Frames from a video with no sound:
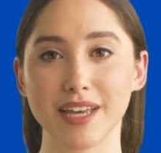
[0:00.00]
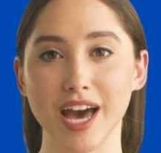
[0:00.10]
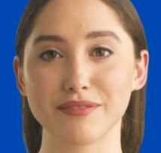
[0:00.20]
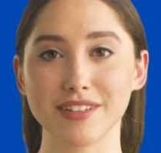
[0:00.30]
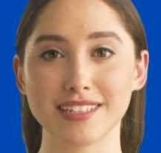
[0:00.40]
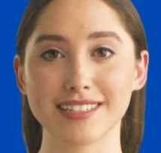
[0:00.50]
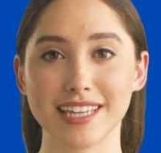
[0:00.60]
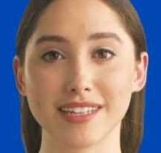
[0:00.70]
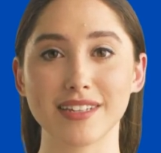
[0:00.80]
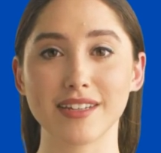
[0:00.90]

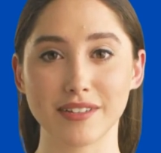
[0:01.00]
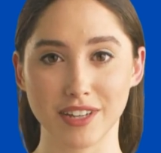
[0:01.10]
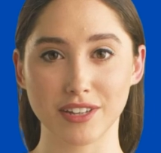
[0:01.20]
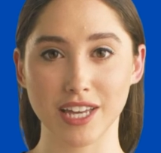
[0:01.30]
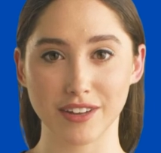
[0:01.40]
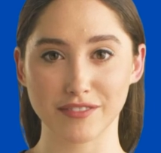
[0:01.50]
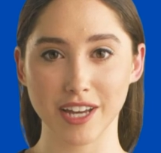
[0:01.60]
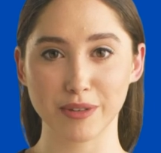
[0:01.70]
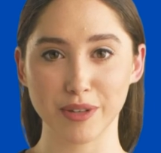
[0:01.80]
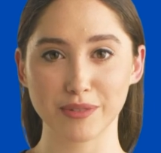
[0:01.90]
Obviously, the shade of
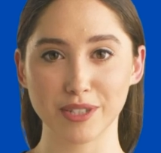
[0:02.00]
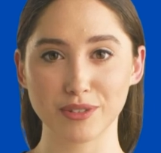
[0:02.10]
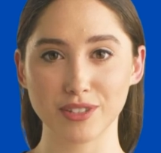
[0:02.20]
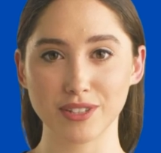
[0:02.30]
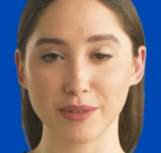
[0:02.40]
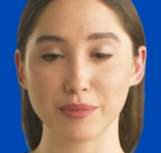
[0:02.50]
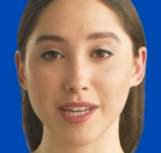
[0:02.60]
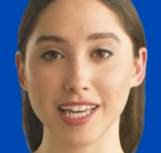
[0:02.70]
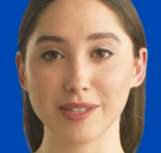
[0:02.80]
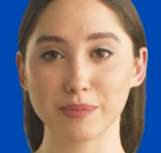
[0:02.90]
yellow you choose will
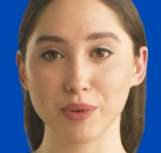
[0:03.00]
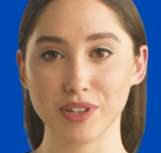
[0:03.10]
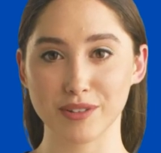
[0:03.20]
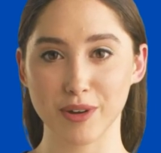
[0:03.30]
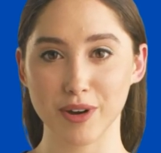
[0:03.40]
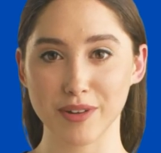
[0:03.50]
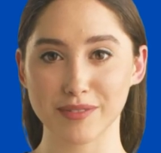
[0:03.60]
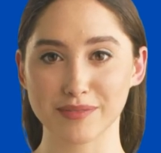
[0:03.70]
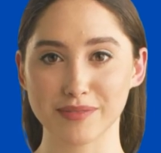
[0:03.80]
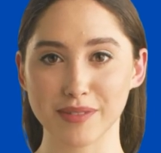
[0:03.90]
play an important role.
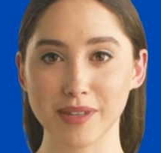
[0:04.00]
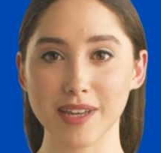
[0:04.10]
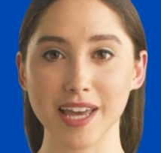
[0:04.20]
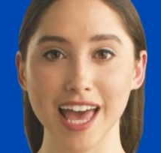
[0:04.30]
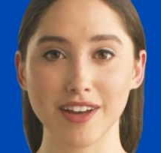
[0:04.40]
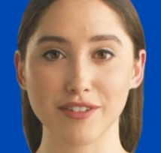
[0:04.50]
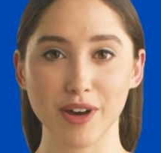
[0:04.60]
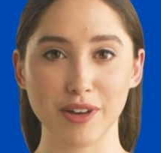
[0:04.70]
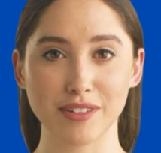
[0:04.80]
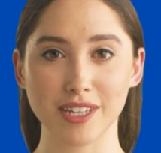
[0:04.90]
After
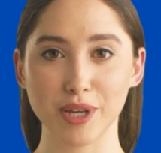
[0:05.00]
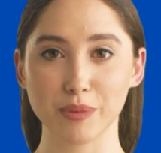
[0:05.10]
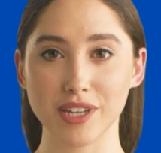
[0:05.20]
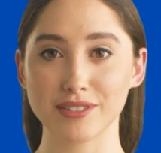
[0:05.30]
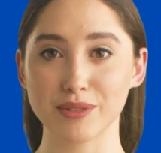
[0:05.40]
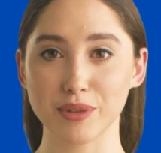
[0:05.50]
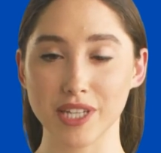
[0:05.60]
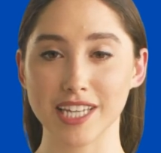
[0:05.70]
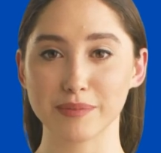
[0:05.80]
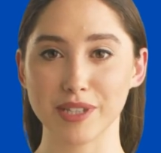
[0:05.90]
all, who wants to
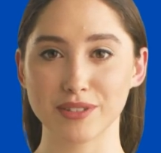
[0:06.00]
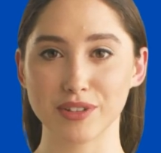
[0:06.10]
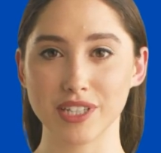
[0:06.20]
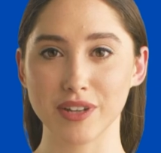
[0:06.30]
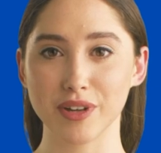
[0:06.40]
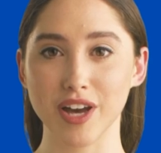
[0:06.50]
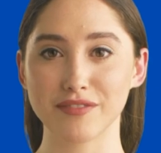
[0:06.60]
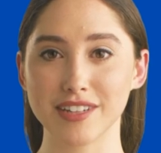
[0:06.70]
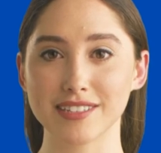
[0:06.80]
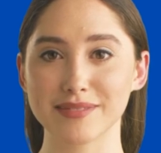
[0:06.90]
work in a mustard yellow
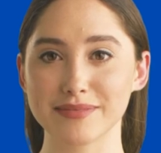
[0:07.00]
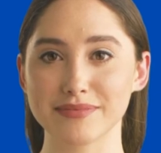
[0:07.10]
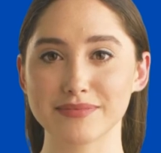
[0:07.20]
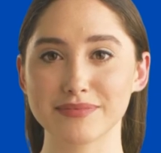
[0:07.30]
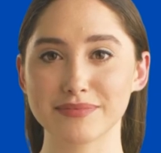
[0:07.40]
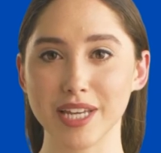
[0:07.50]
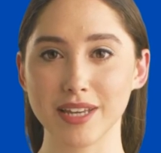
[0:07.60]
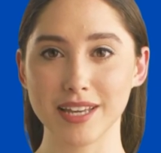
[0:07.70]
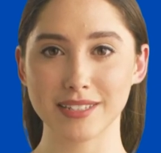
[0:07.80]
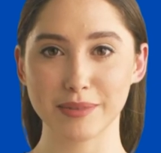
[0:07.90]
office?
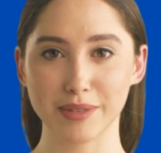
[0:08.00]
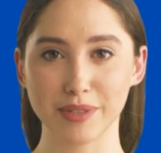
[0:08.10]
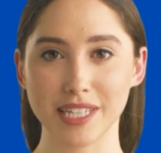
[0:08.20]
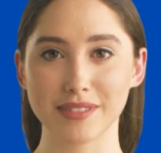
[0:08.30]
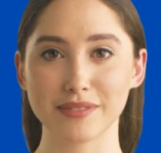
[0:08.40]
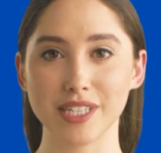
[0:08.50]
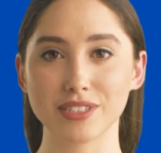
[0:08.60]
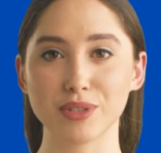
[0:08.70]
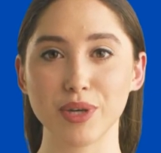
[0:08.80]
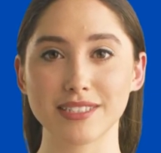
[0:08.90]
But ultimately,
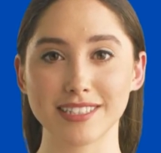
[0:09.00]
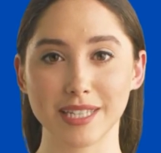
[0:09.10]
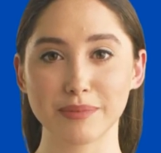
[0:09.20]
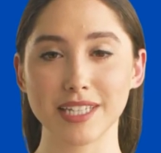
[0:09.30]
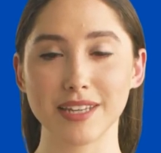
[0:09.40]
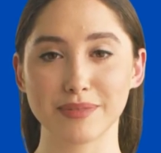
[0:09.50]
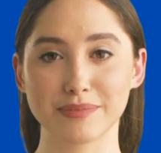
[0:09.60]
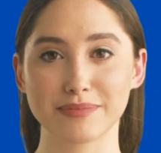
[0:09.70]
that choice is up to you.